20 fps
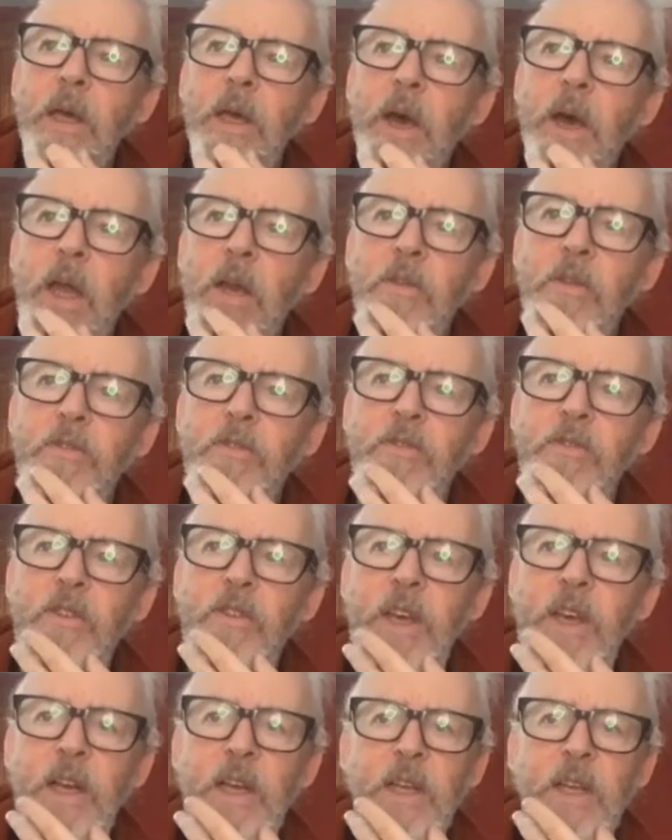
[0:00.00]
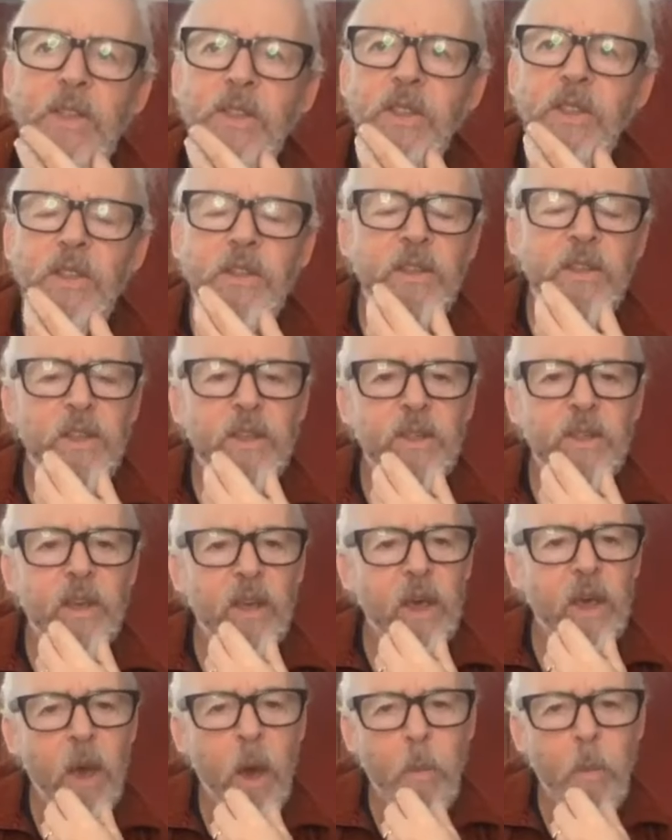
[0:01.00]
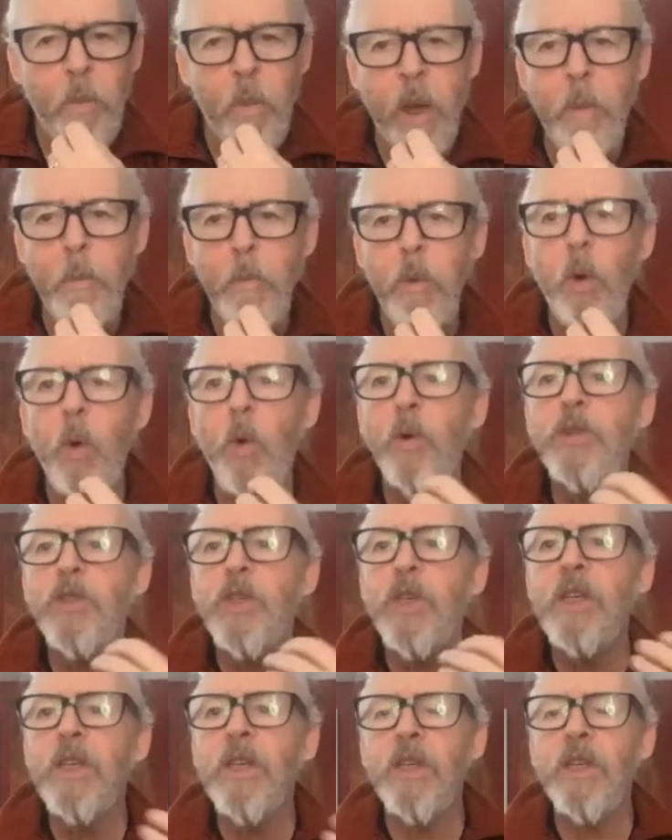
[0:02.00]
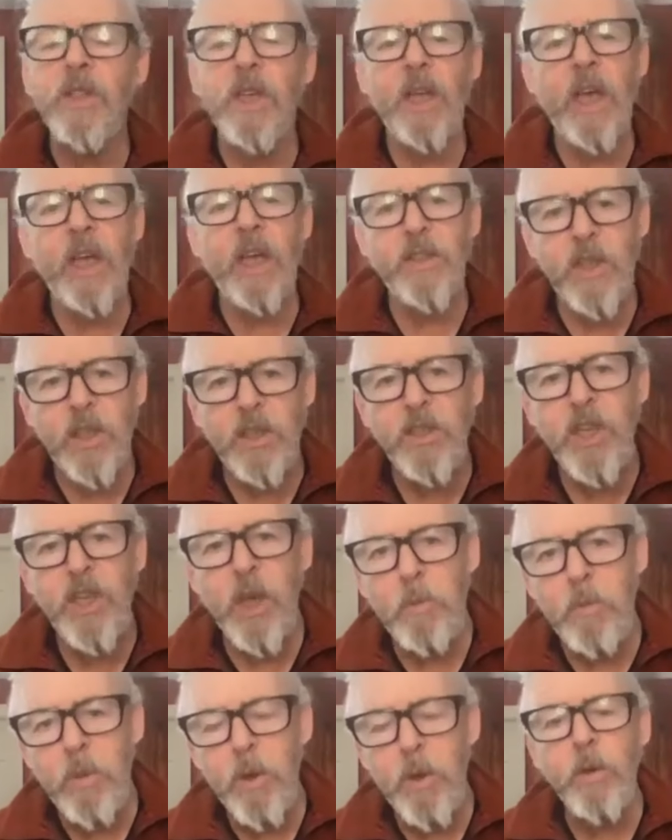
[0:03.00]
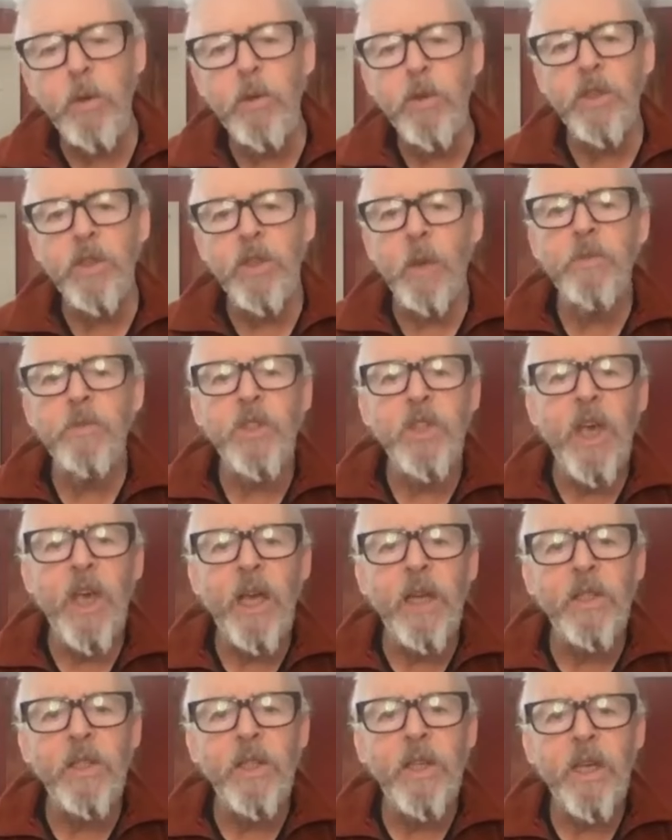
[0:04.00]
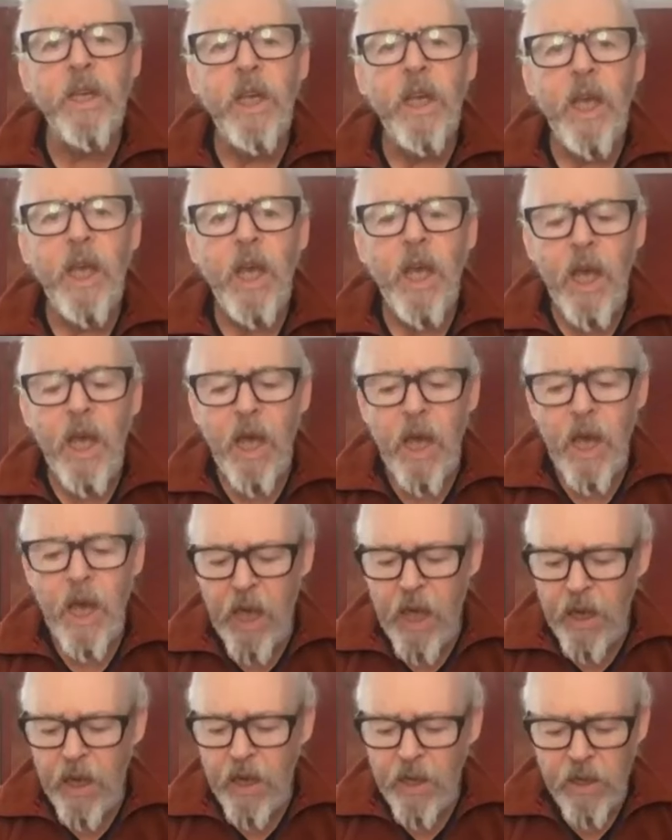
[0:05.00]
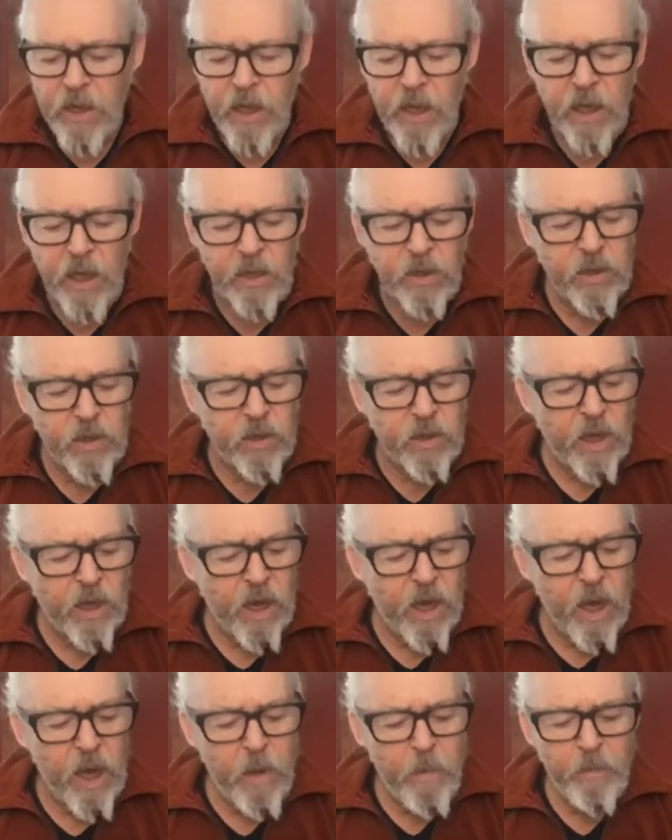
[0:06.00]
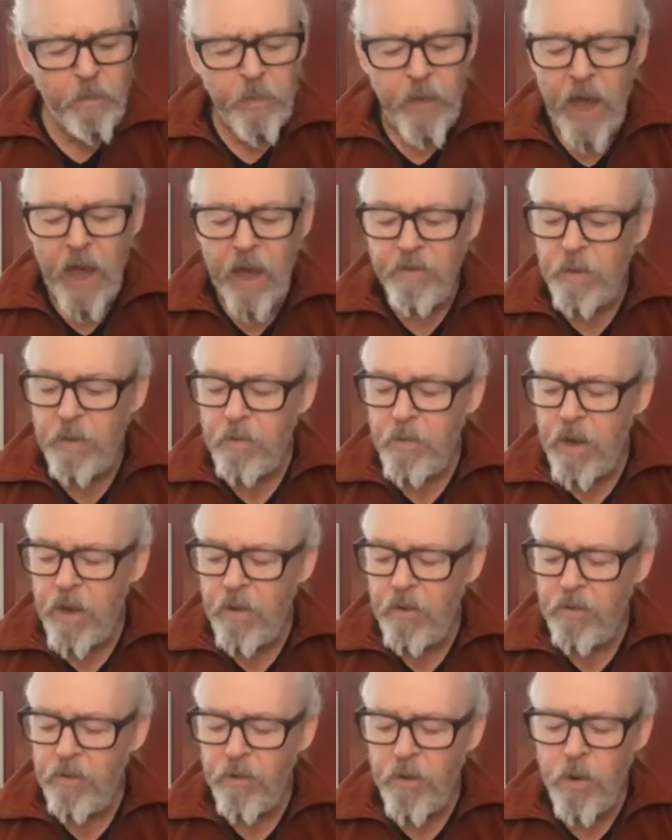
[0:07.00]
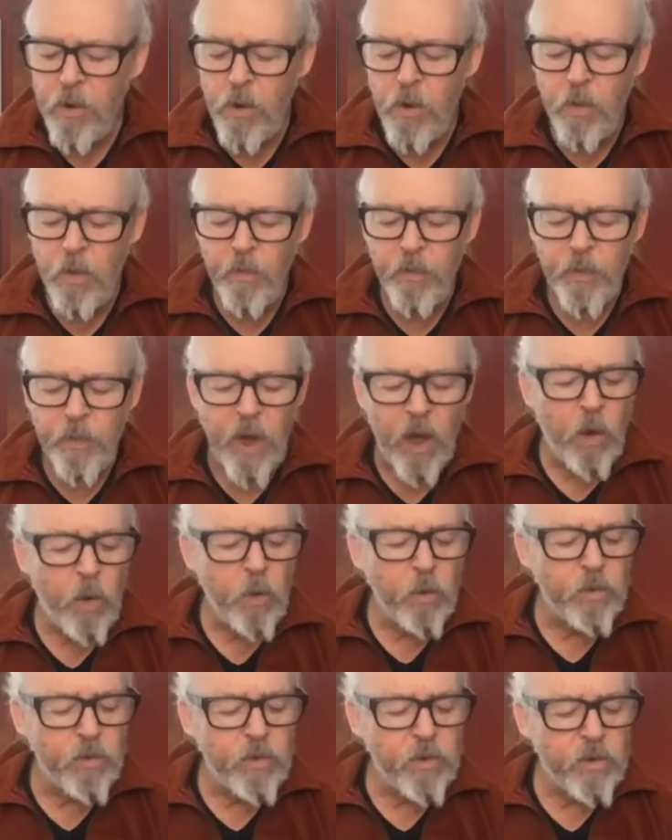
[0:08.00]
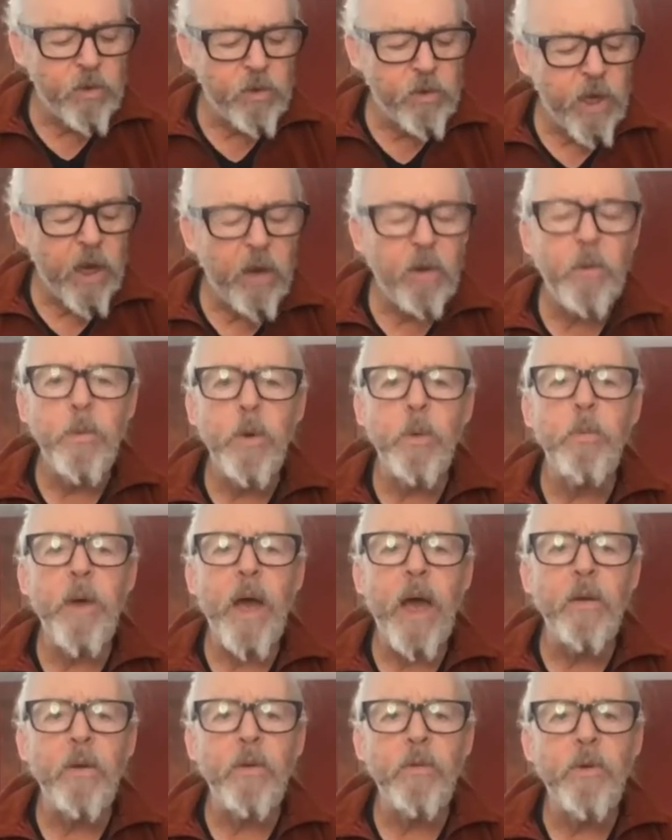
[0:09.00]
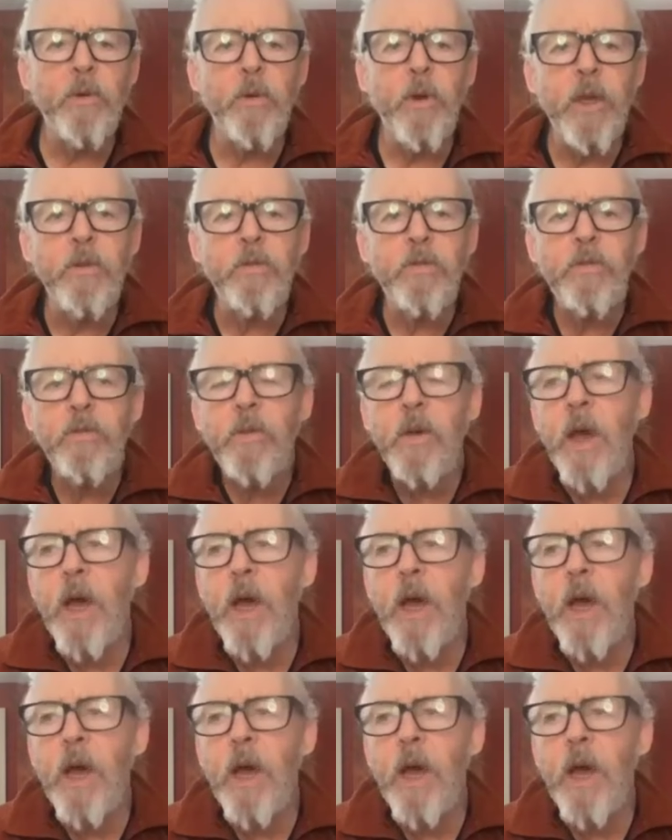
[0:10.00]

kind of feel it's important. It's a taboo subject. And it's having been through a whole terrible bout of grief